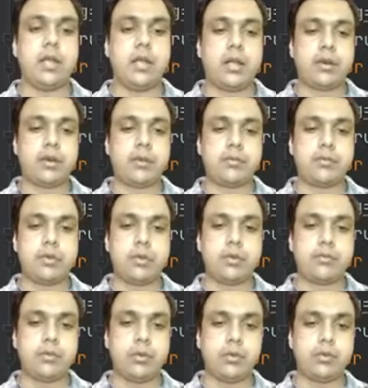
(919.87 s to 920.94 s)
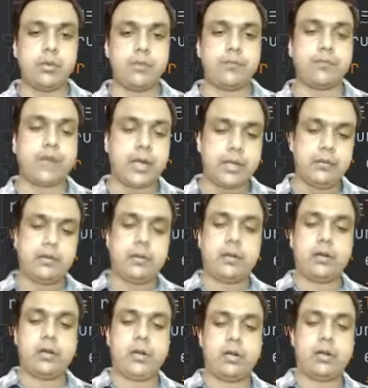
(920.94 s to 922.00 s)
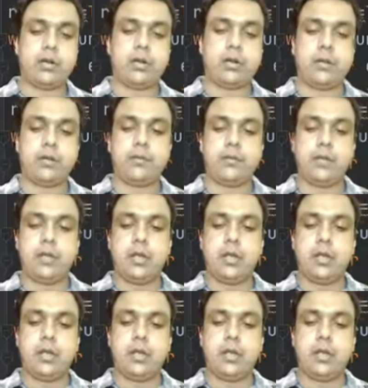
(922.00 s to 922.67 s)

Now instead of using 500 on